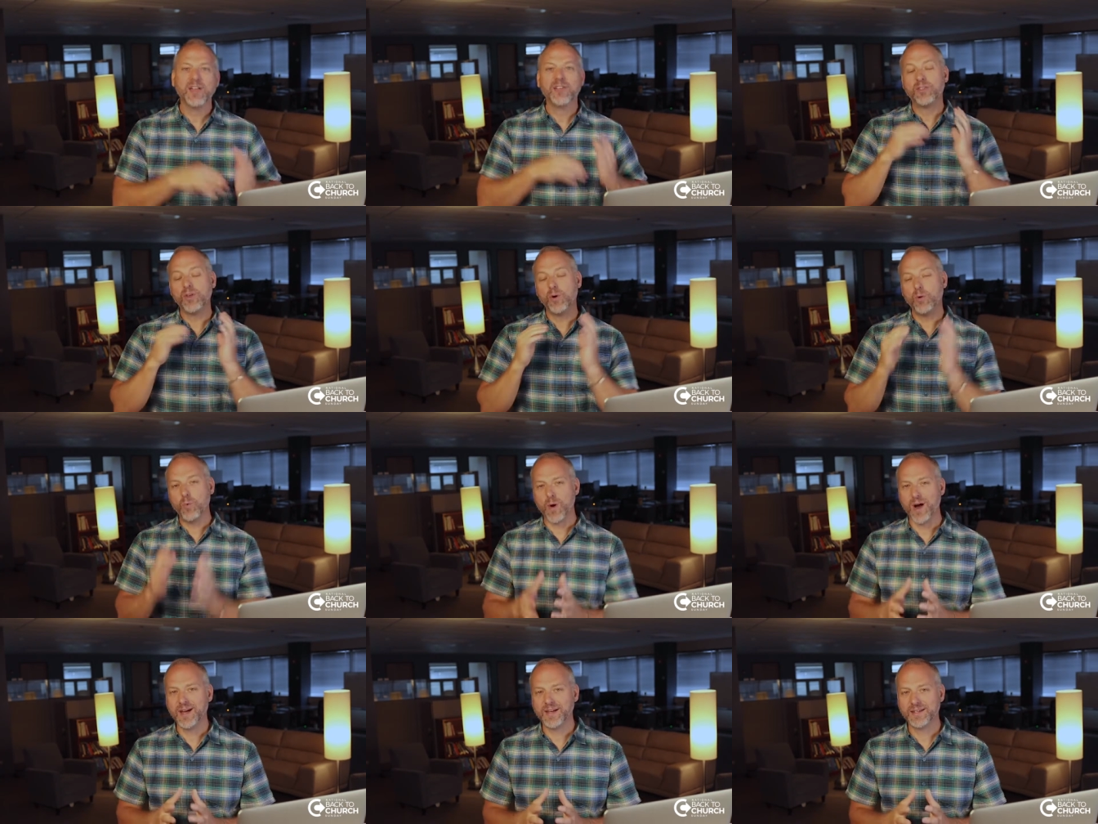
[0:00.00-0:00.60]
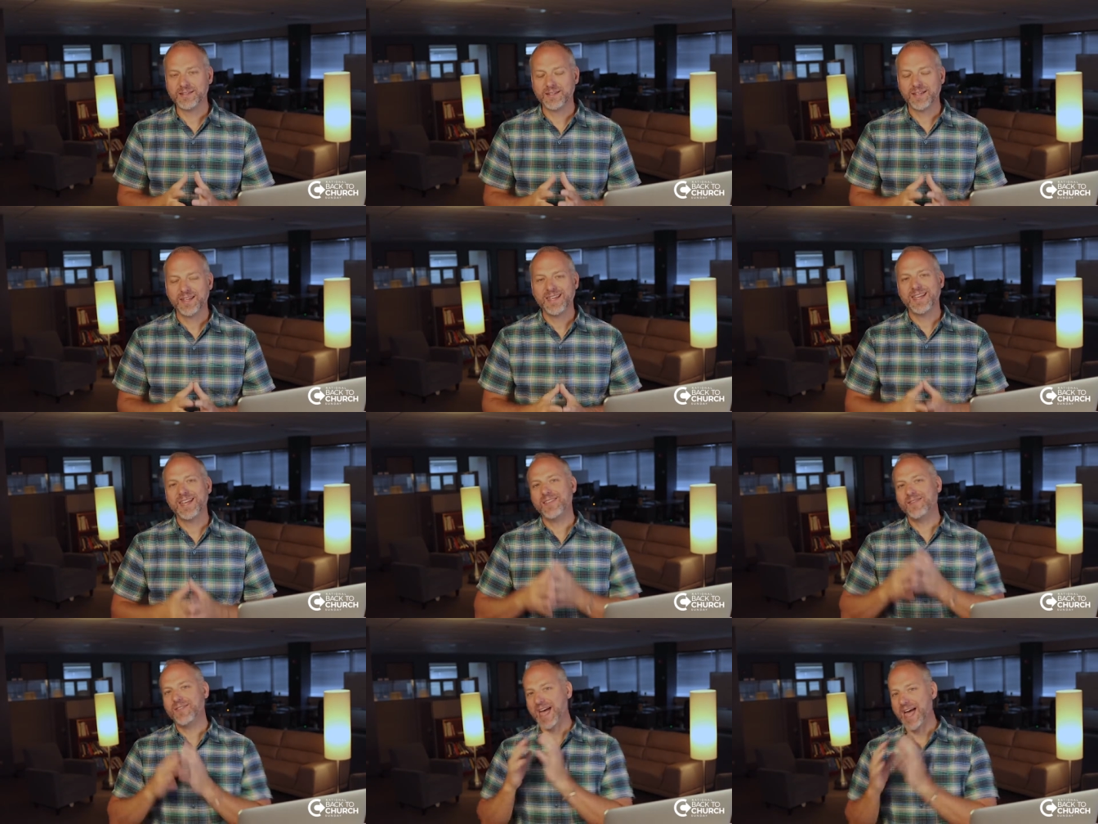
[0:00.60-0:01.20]
the what,
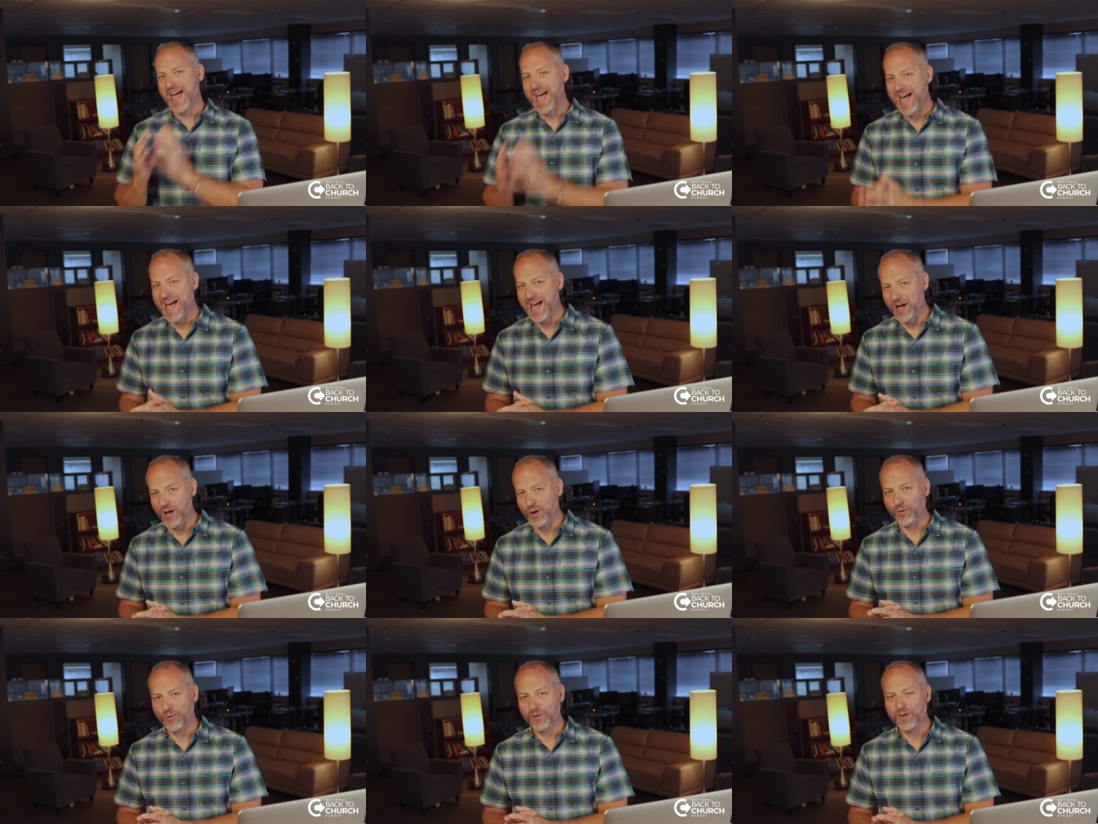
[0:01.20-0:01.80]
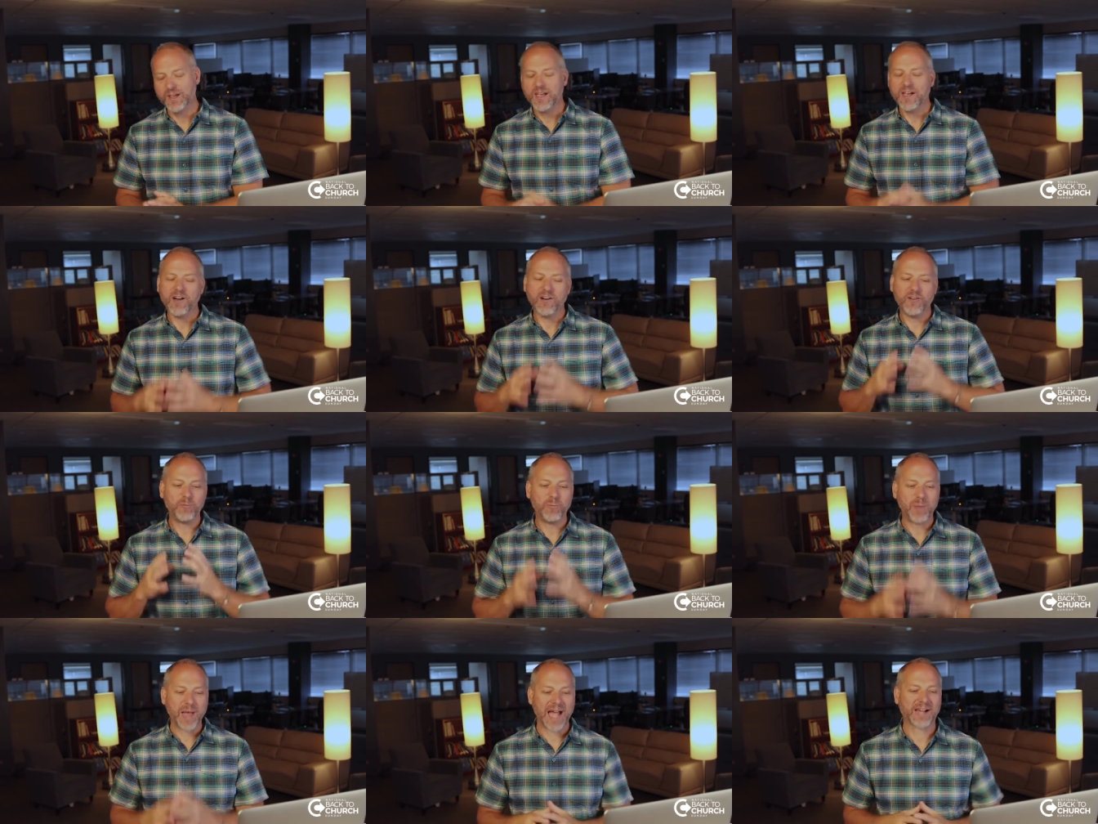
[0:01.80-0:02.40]
and the how
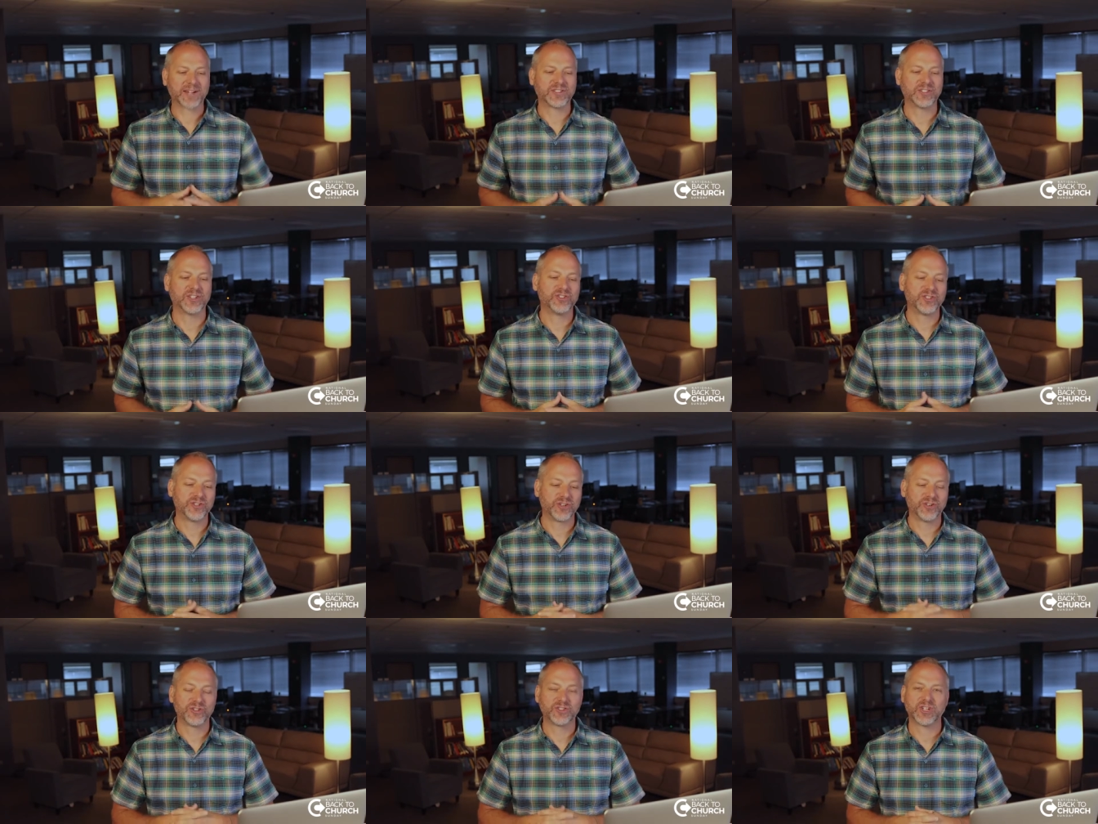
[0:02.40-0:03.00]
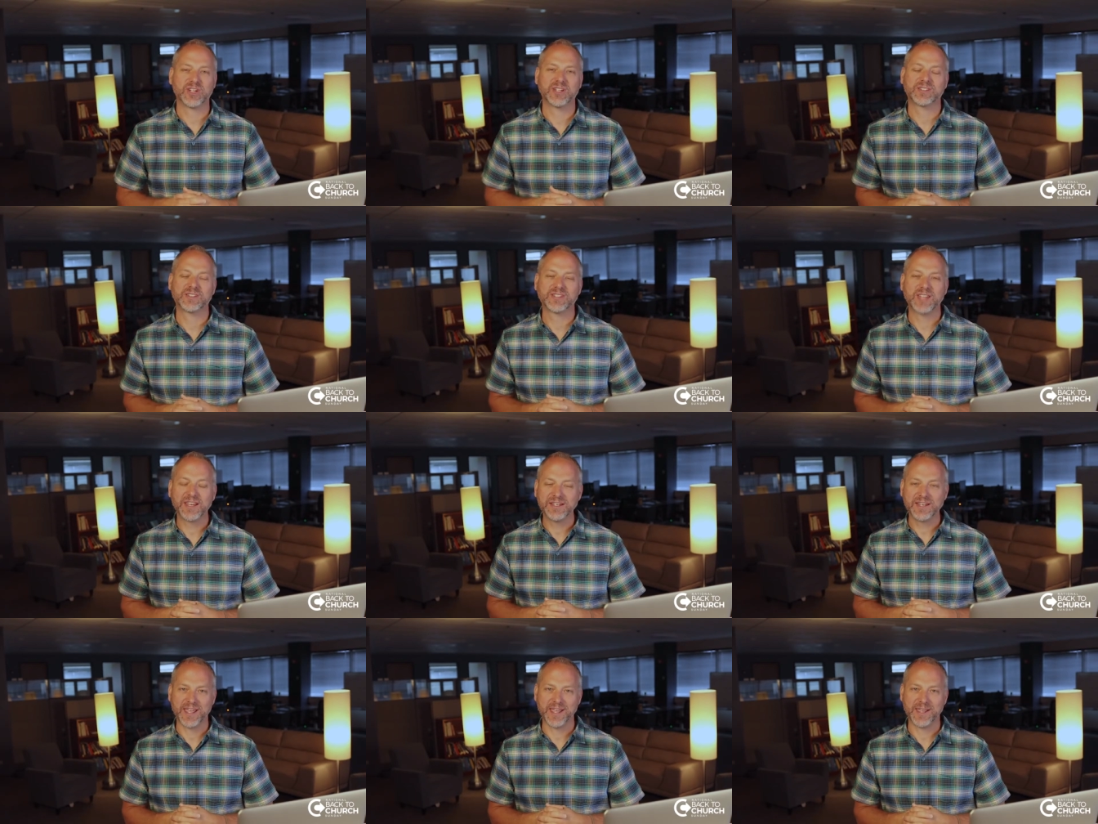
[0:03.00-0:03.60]
of Back to Church
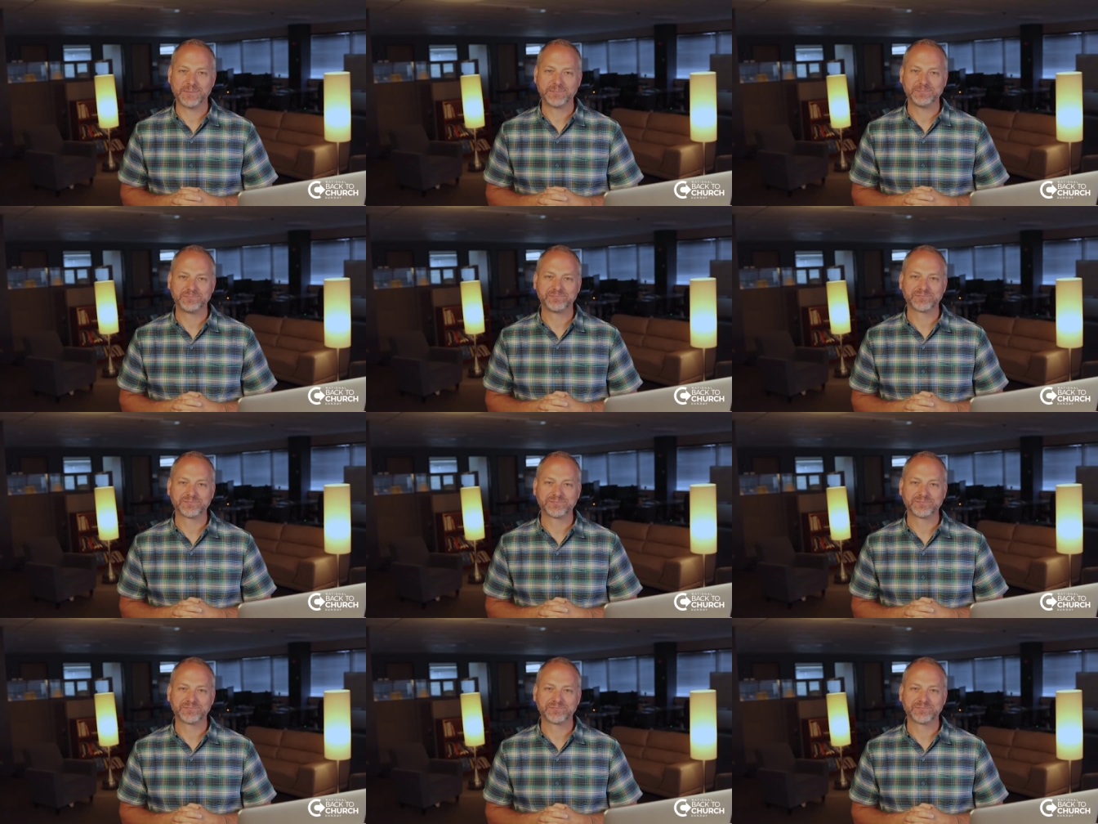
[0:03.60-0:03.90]
Sunday.